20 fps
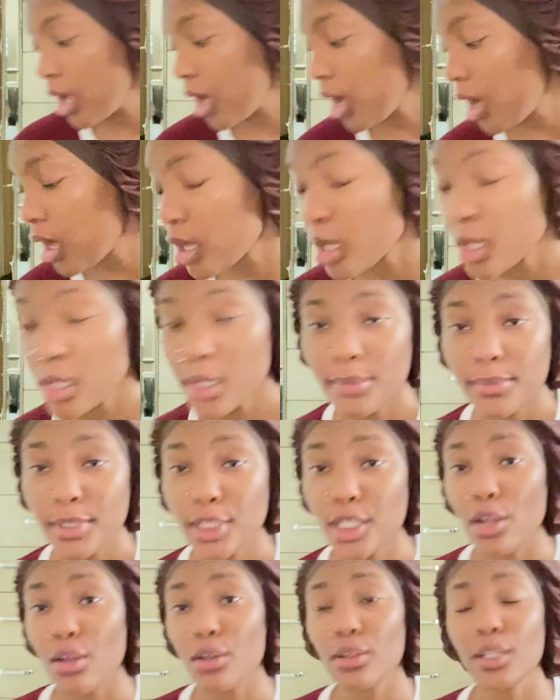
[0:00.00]
Um,
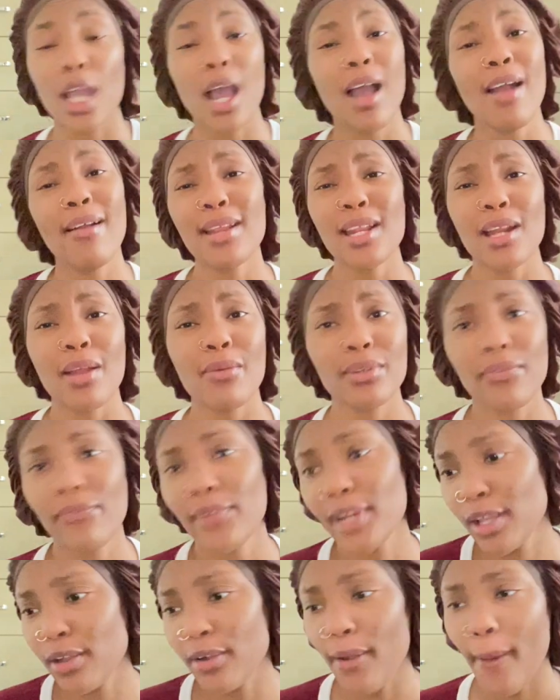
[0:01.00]
so y'all already know what the
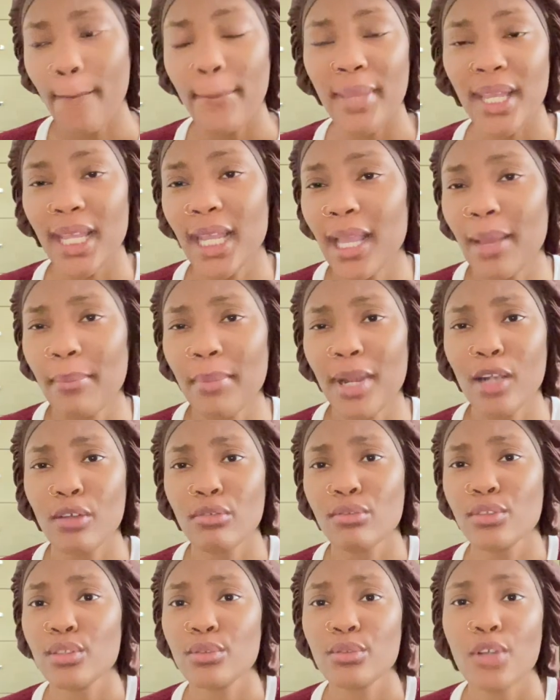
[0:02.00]
video gonna be. I'm not
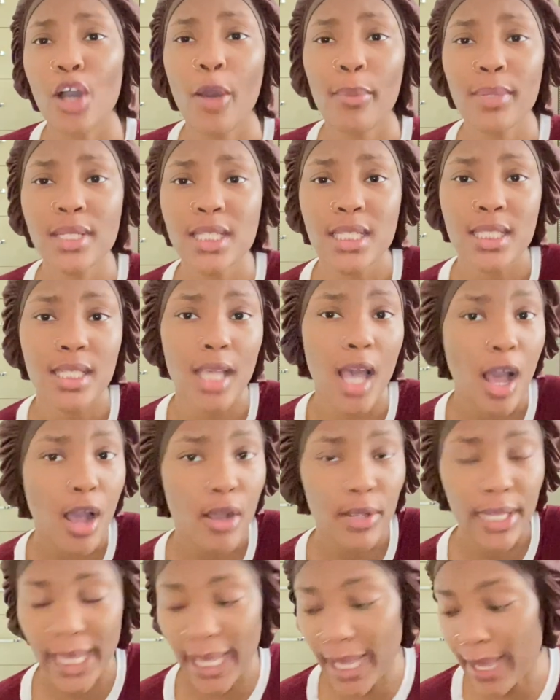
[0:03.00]
gonna do a whole bunch of
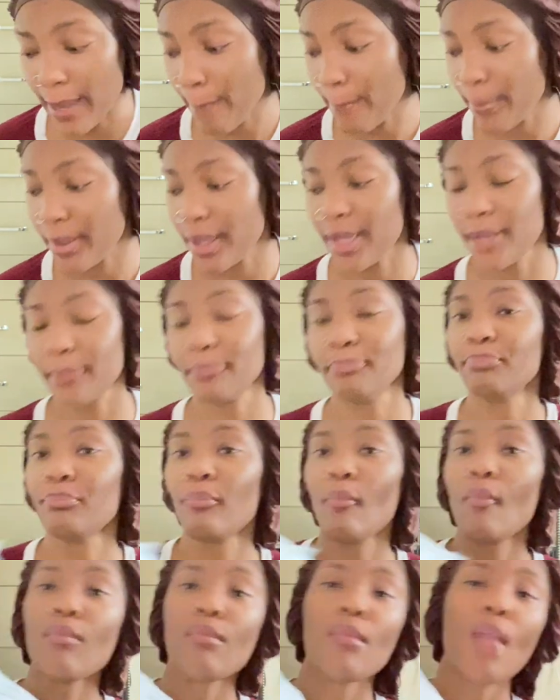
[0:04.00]
talking, but
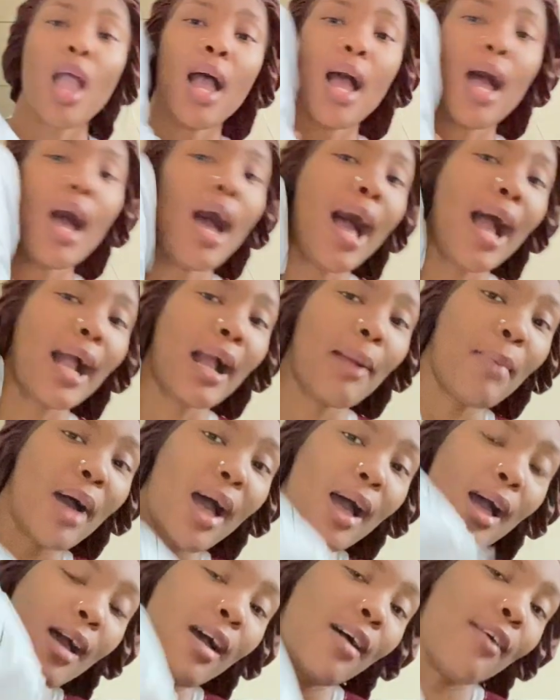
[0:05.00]
I got
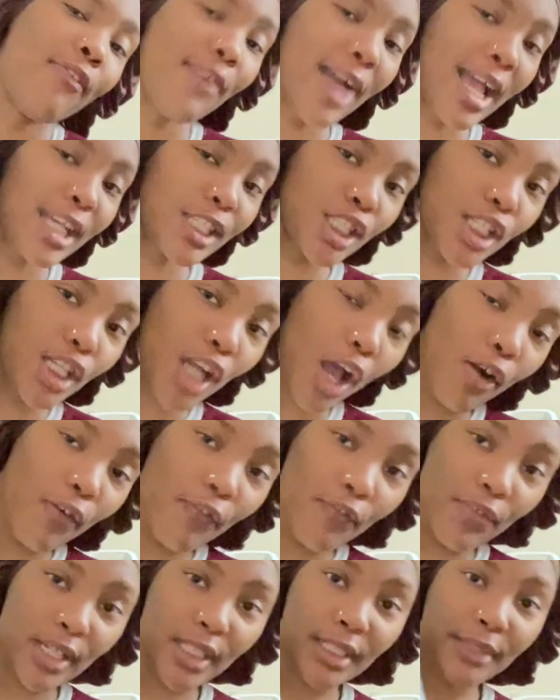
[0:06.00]
my Fashion
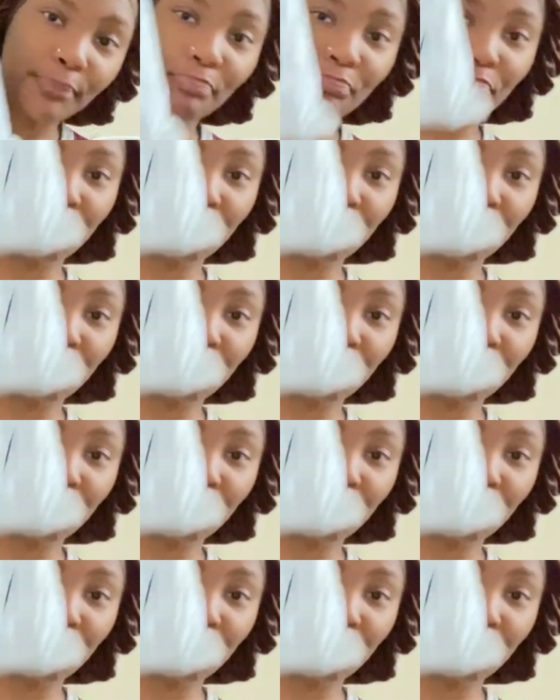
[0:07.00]
Nova